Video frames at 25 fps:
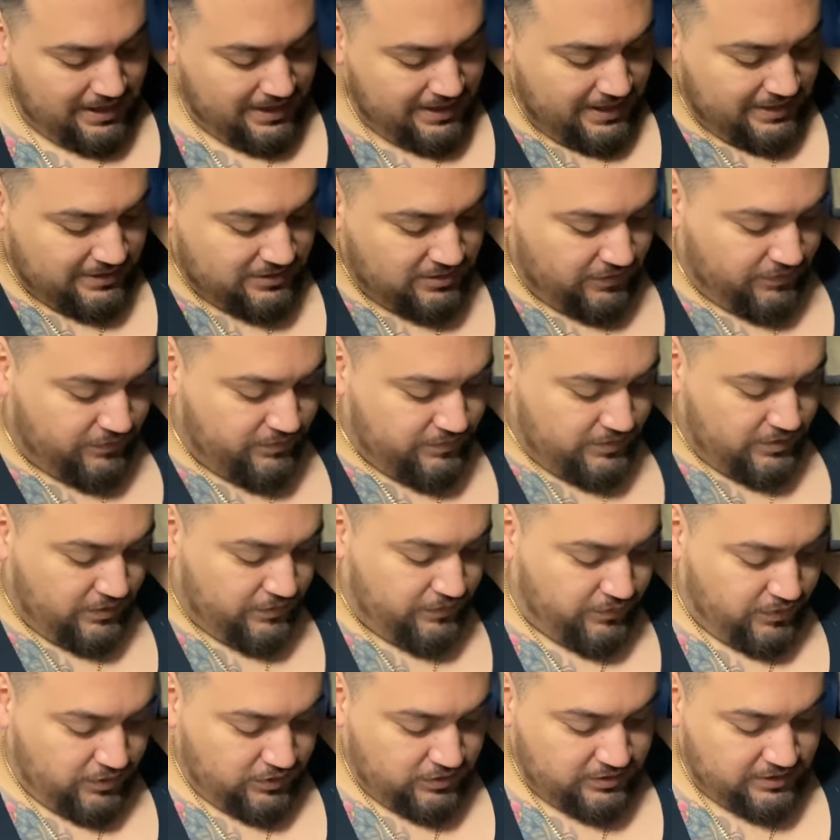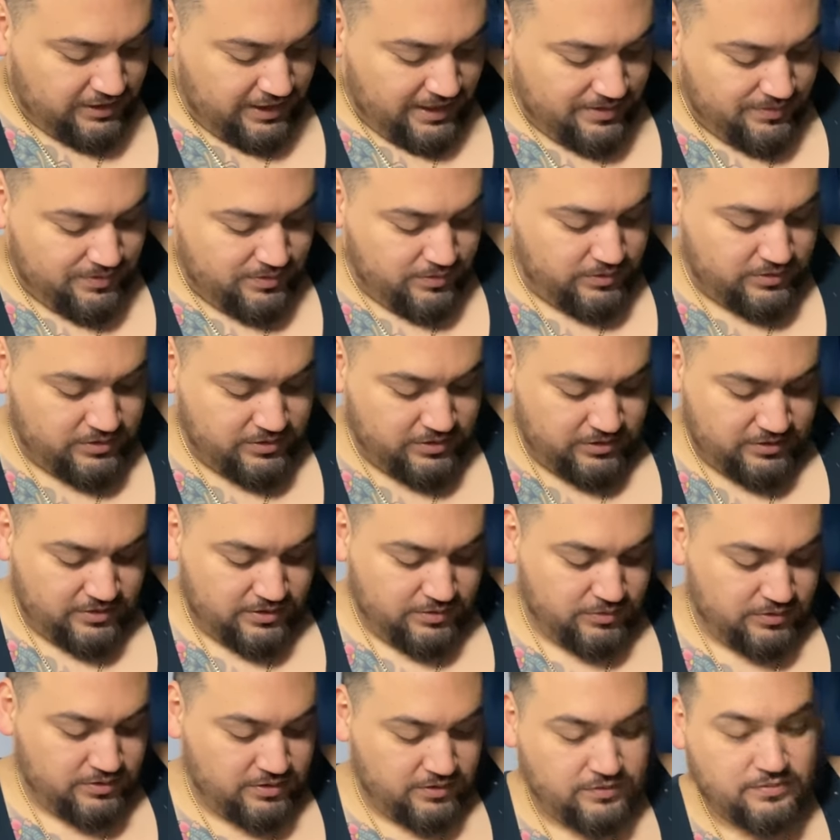I guess just... the first time it was because it
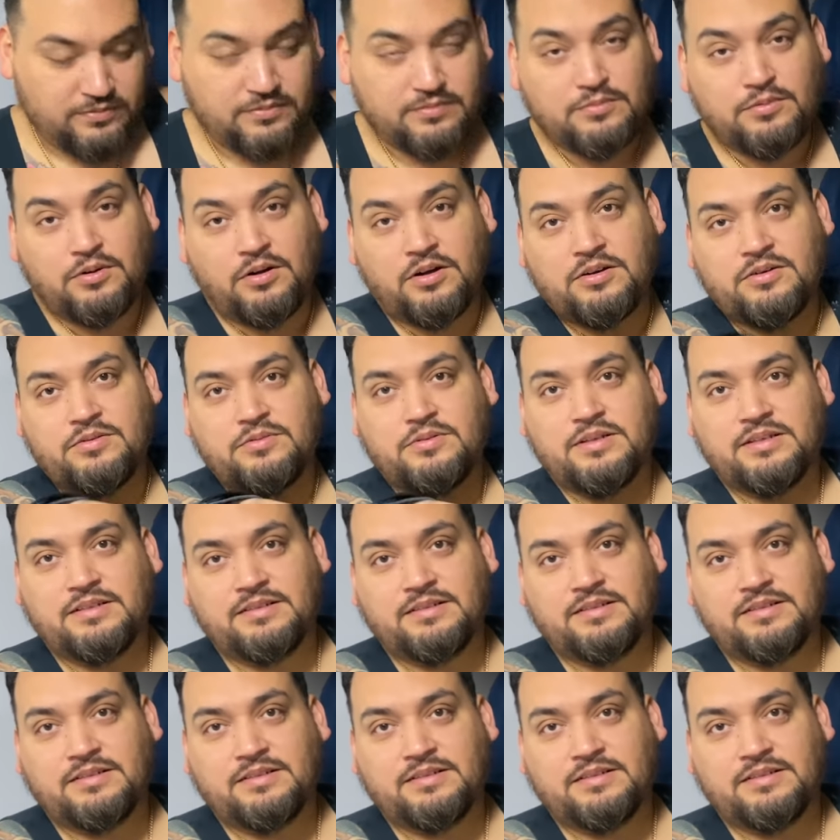was the waterway.